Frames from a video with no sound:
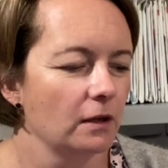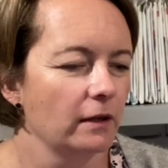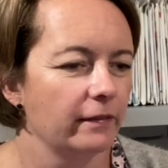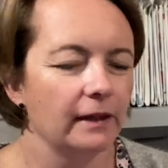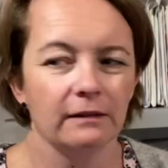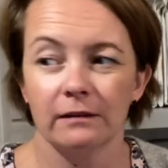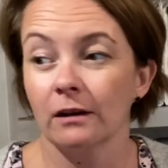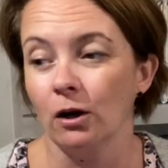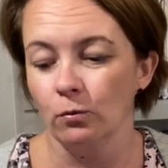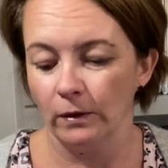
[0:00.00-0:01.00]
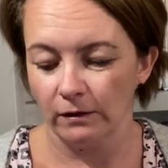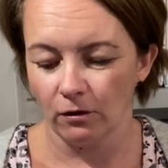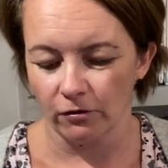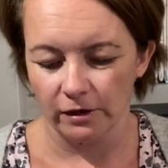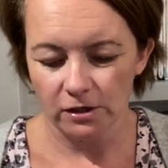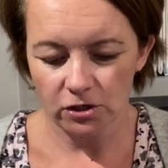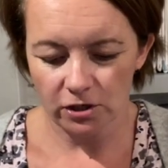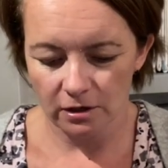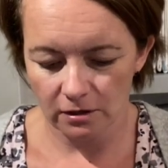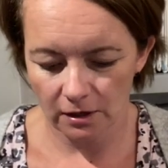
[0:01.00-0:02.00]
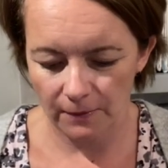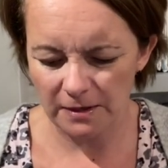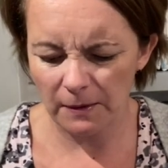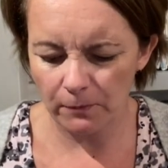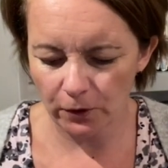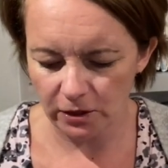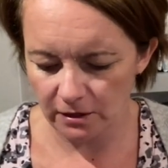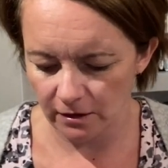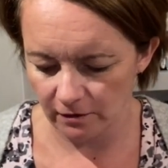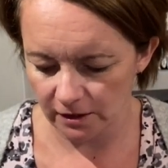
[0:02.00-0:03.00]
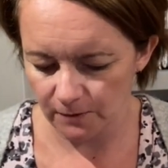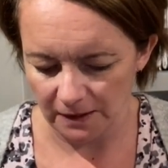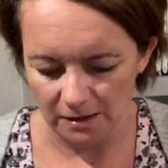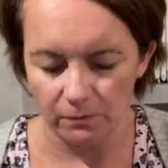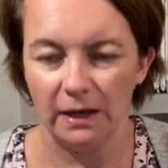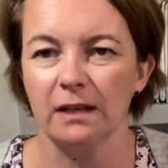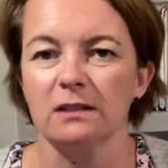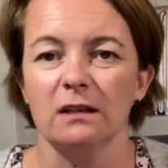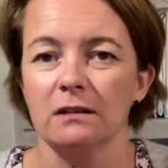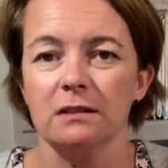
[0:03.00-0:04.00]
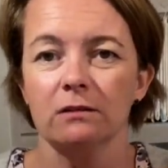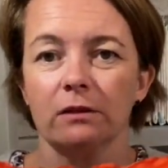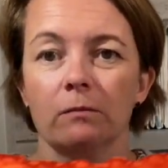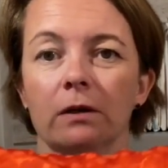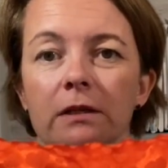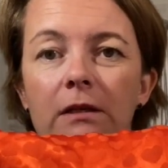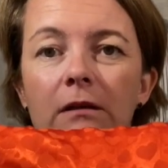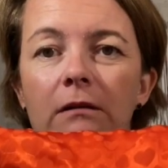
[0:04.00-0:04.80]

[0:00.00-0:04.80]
things that go with orange. I mean, it's a bit brighter than I expected, but actually I still don't mind it.